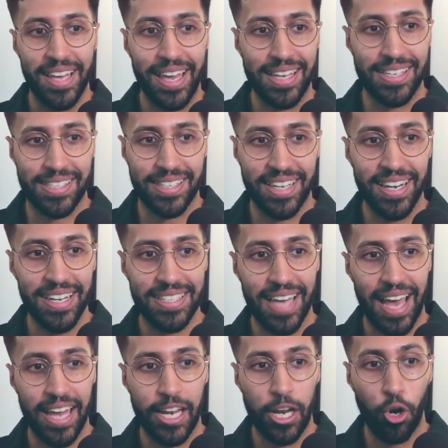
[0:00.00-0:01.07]
is get it to
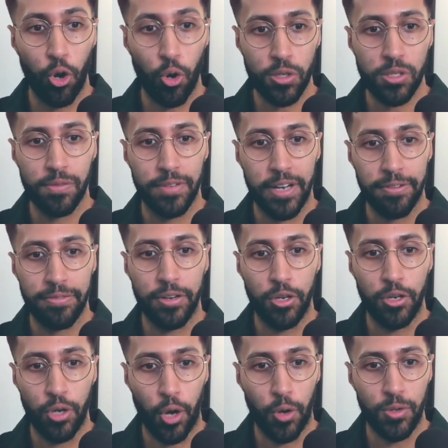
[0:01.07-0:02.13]
add lots of different
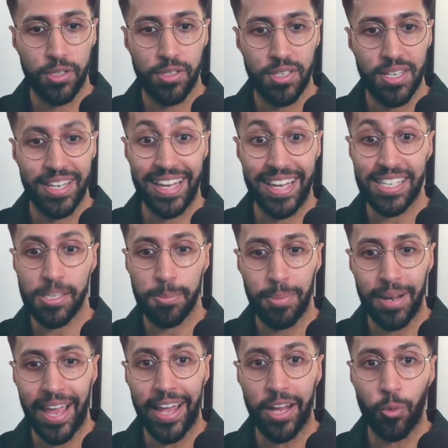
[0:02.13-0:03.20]
notes to
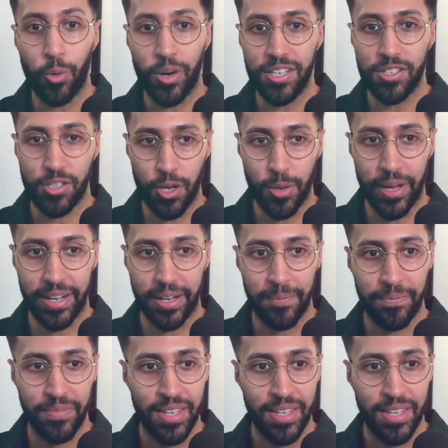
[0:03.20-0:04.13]
explain what it's doing.